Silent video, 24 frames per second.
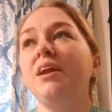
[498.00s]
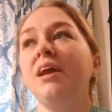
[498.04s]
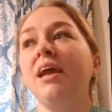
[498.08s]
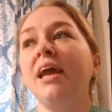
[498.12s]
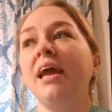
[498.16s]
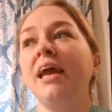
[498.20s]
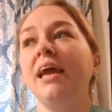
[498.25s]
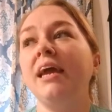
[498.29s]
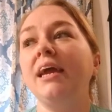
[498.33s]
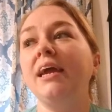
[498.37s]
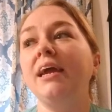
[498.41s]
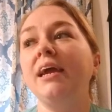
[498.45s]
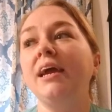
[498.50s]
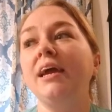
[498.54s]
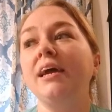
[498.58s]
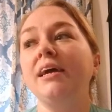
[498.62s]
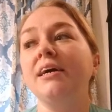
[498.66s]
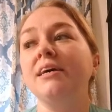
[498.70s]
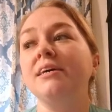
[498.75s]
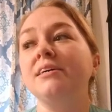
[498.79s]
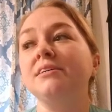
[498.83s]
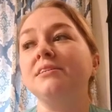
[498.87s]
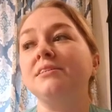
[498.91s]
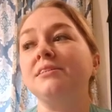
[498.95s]
he
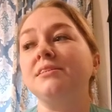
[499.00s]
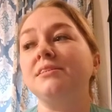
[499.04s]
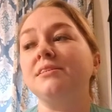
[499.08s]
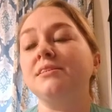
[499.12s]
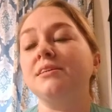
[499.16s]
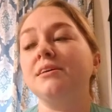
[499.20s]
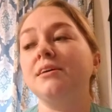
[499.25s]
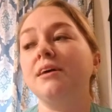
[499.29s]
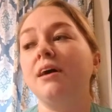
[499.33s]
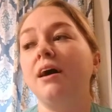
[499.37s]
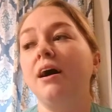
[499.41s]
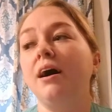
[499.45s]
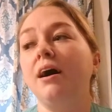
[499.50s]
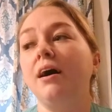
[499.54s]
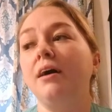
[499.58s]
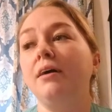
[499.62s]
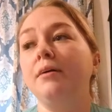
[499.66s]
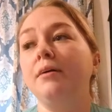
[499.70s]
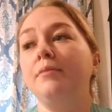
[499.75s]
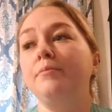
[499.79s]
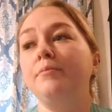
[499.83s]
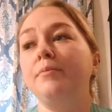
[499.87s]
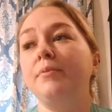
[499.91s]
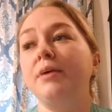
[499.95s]
is
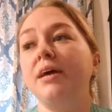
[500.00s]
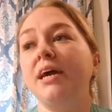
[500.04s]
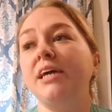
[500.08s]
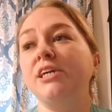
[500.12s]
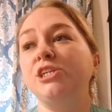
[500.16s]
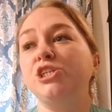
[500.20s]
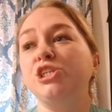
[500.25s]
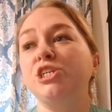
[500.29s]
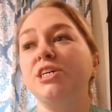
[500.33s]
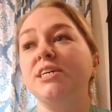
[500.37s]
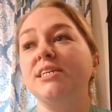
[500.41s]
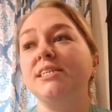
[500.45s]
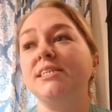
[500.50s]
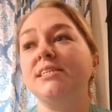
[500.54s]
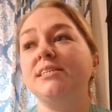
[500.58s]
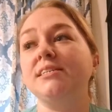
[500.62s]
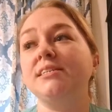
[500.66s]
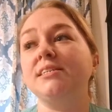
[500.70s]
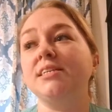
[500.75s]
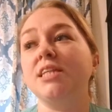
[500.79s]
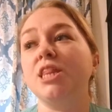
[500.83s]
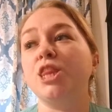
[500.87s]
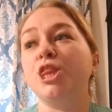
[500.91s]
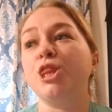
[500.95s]
um, he
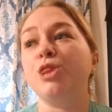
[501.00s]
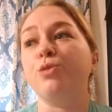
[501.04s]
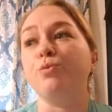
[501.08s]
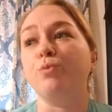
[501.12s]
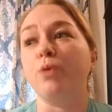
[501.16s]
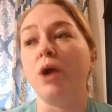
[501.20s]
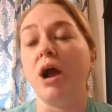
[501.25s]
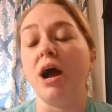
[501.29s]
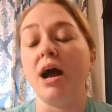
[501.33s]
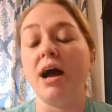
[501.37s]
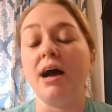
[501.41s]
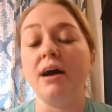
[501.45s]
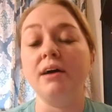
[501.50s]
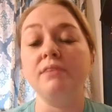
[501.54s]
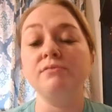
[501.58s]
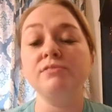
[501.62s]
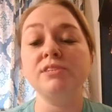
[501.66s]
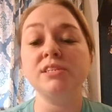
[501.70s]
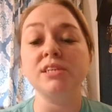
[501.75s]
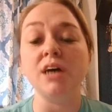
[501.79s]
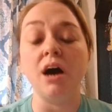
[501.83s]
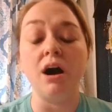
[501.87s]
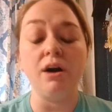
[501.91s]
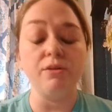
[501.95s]
just
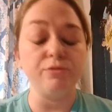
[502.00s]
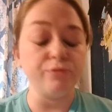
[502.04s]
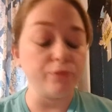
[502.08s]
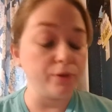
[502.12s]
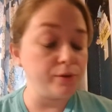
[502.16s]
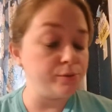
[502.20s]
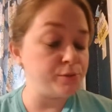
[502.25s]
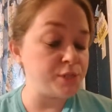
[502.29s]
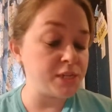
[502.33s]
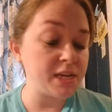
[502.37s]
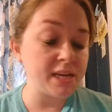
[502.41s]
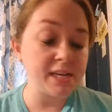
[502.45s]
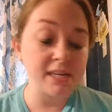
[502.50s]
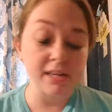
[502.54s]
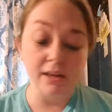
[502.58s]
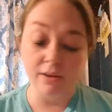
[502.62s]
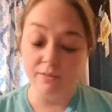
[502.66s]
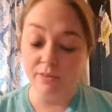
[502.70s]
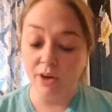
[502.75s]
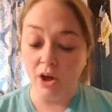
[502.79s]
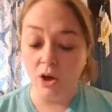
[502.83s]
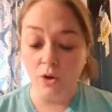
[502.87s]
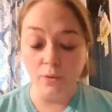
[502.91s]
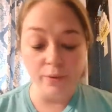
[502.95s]
thrives off routine.
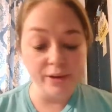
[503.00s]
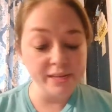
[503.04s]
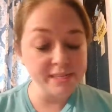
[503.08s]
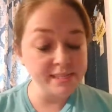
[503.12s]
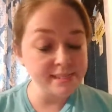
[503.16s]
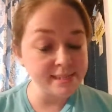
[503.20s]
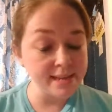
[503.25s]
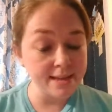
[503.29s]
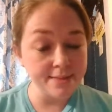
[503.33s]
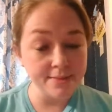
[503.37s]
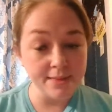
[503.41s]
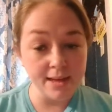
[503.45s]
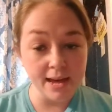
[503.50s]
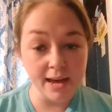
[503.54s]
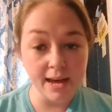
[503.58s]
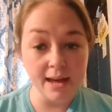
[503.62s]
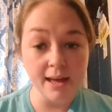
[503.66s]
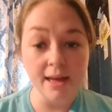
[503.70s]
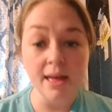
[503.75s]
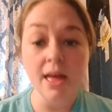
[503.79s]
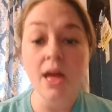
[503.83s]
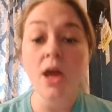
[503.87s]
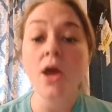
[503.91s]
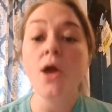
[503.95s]
I've always said
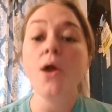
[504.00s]
that.